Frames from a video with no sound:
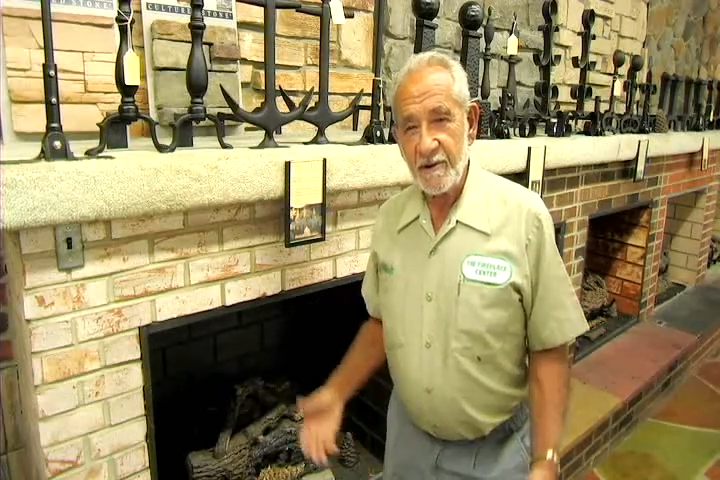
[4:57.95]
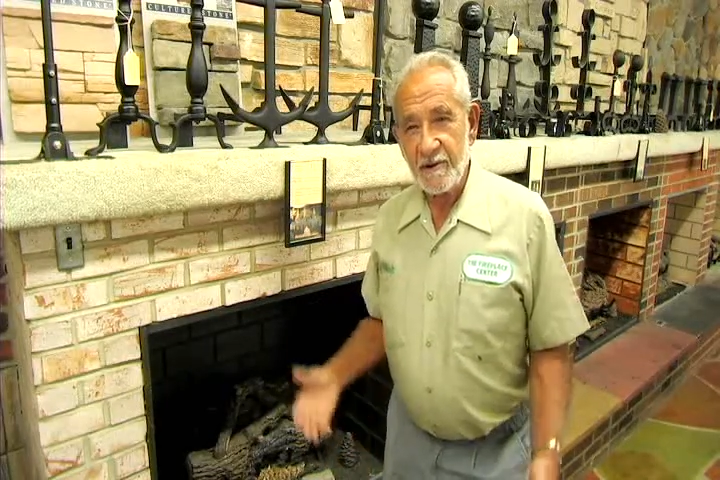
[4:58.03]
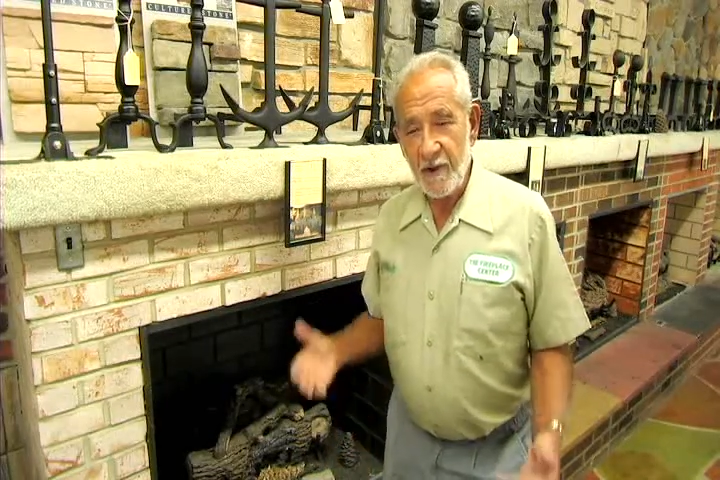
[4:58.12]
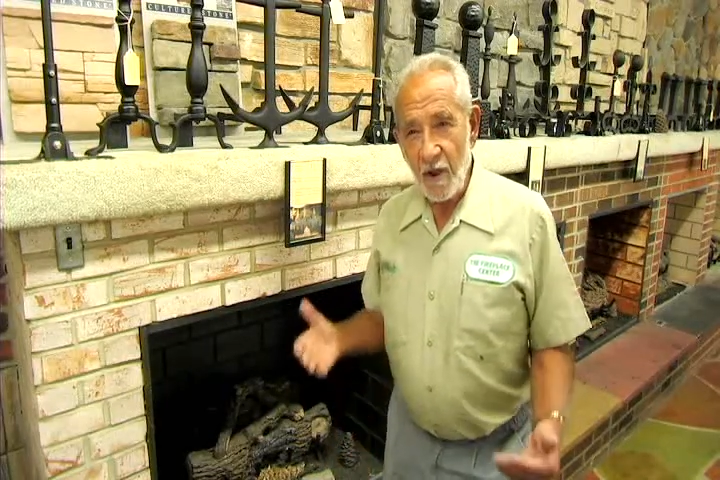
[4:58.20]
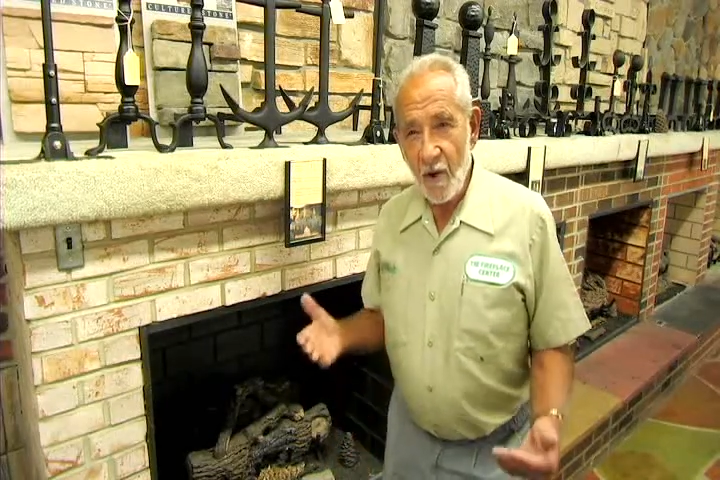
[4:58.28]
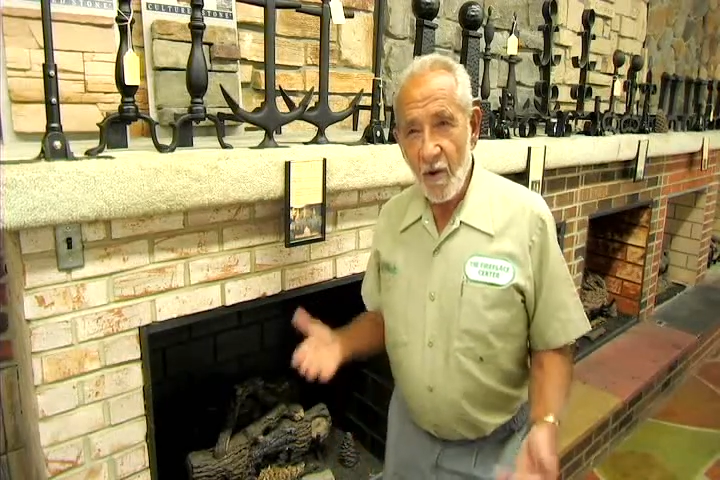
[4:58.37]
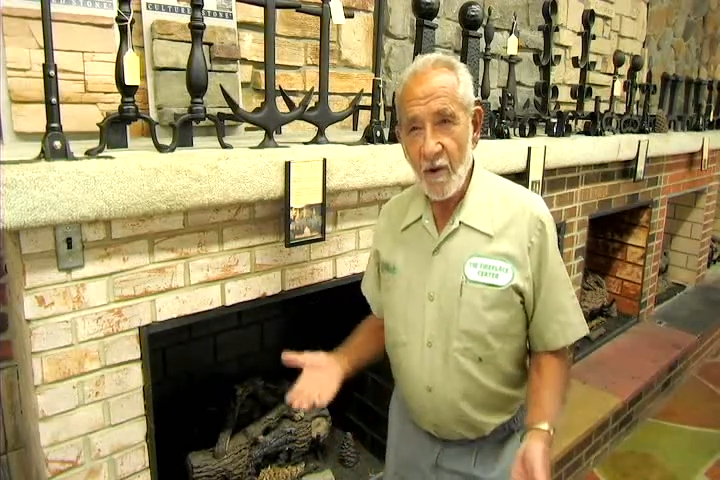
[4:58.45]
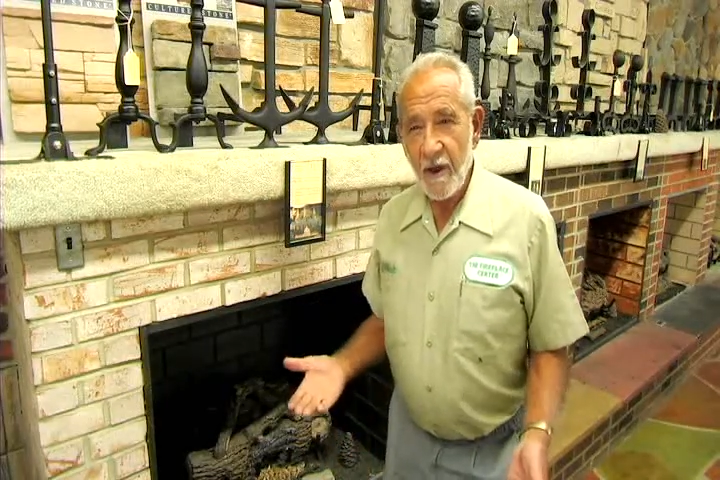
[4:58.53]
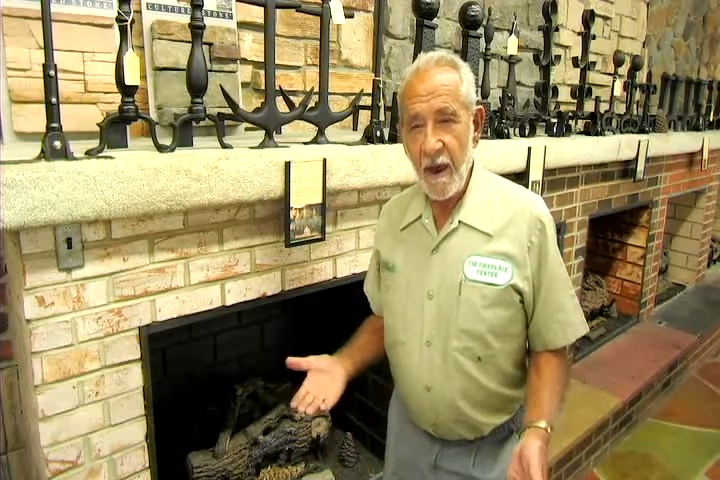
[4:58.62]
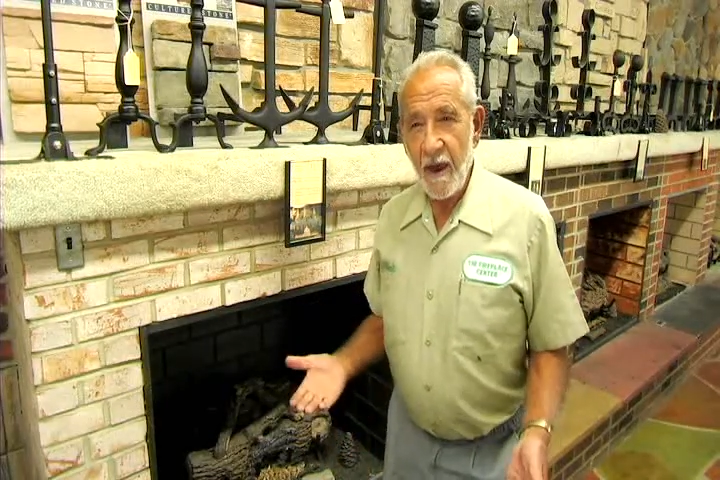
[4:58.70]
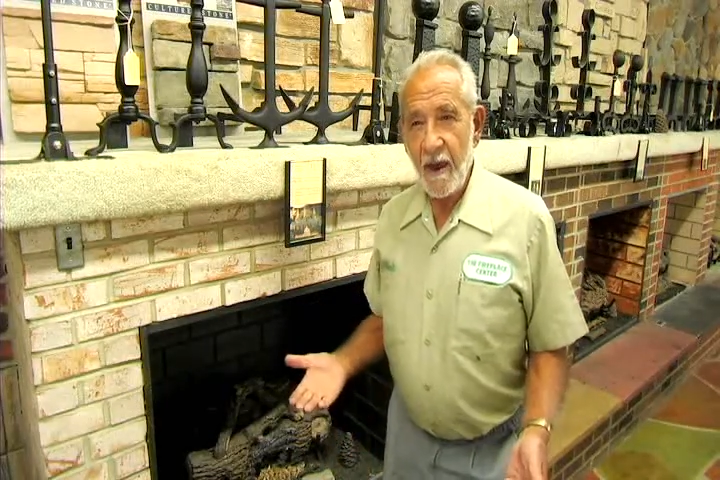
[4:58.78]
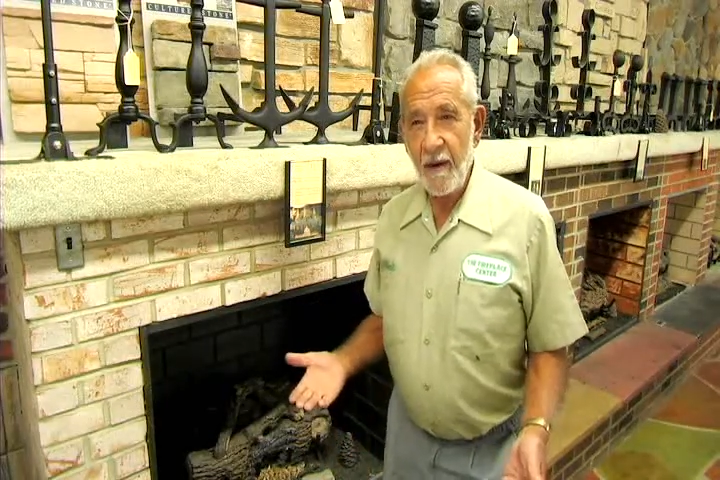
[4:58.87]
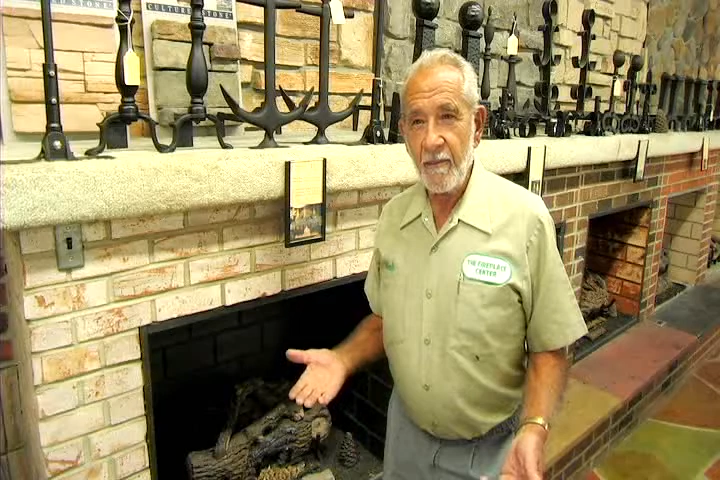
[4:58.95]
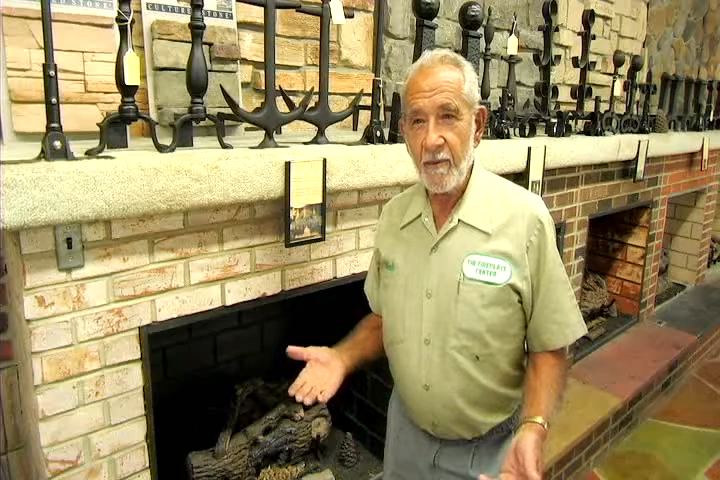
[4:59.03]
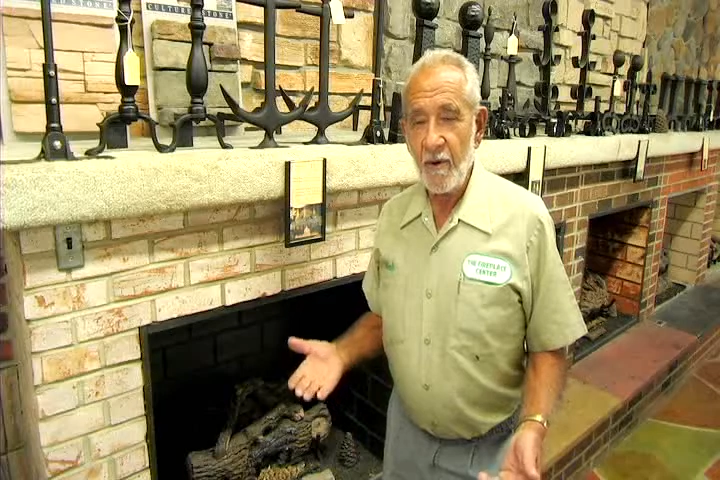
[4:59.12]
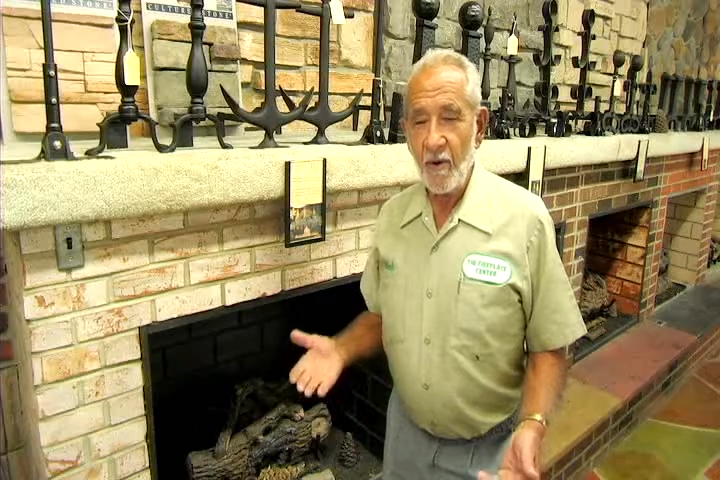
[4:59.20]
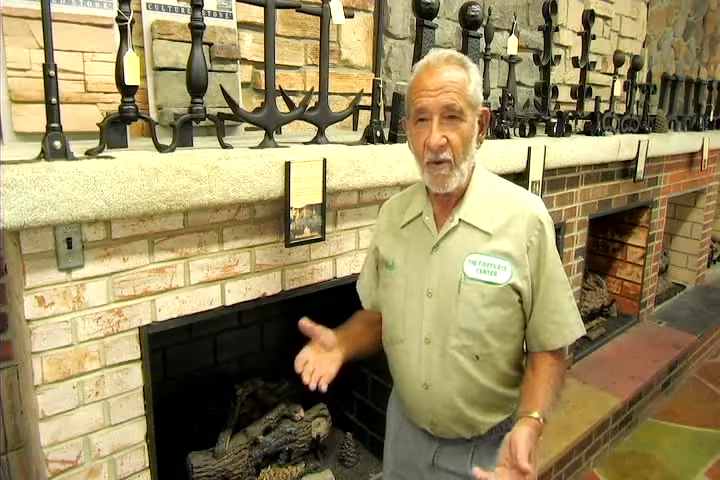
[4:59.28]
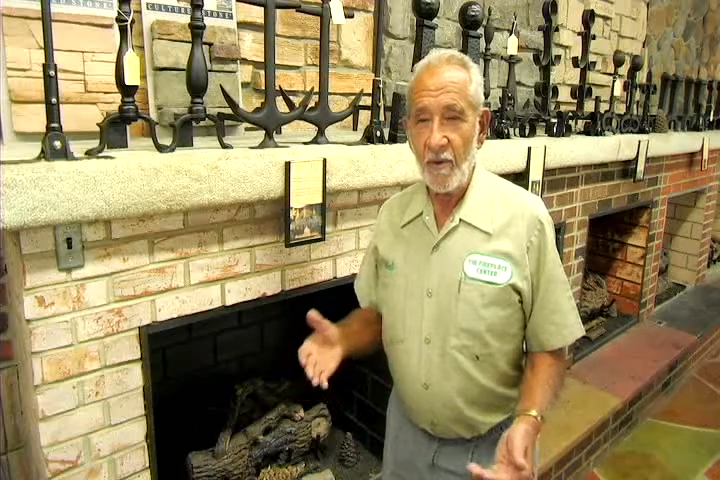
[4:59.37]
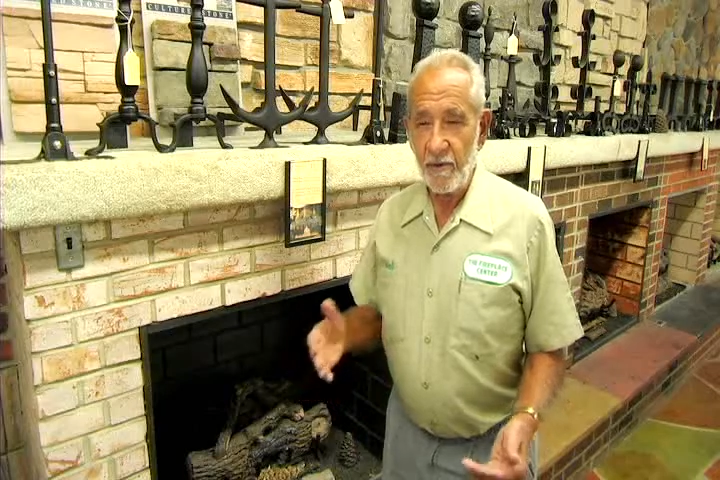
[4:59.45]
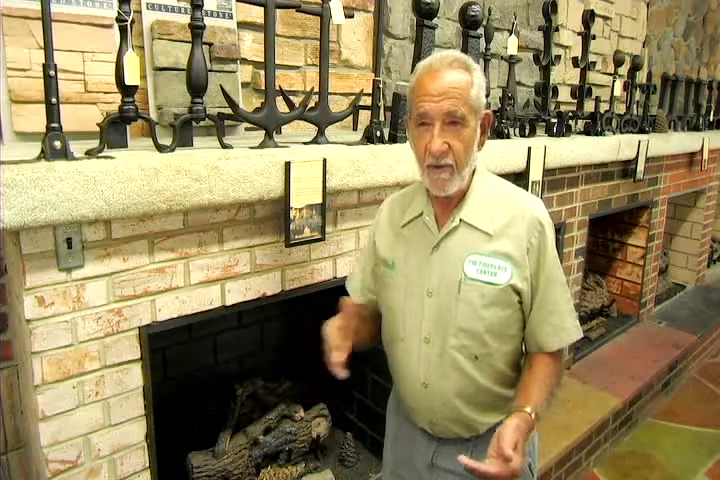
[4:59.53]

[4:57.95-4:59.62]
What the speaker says: slow game, you know,